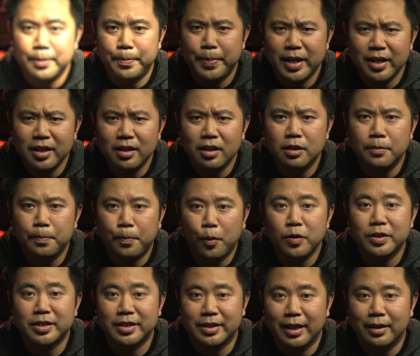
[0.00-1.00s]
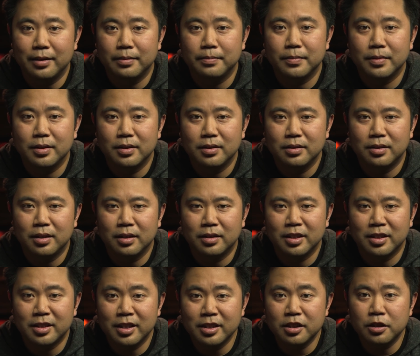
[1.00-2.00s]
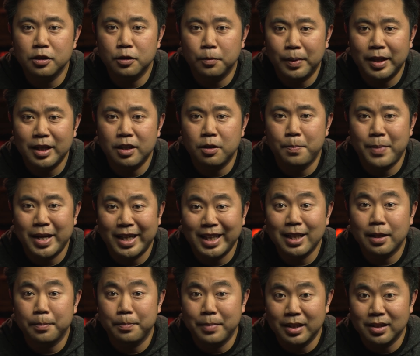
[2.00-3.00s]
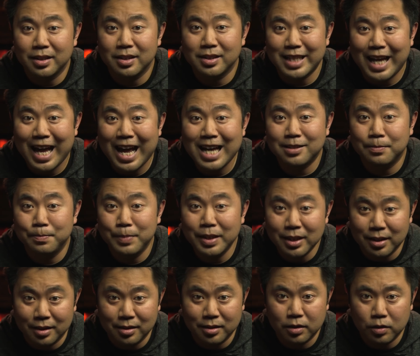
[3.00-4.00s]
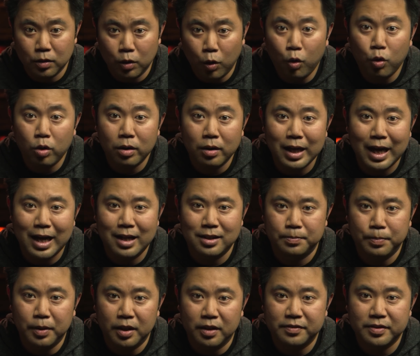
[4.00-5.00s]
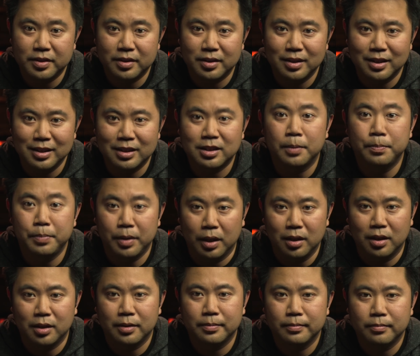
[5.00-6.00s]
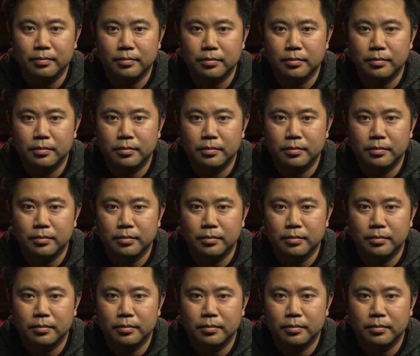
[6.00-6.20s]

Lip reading: Depending on the board state, the decision to play your magnetic minions as minions or as buffs is compelling.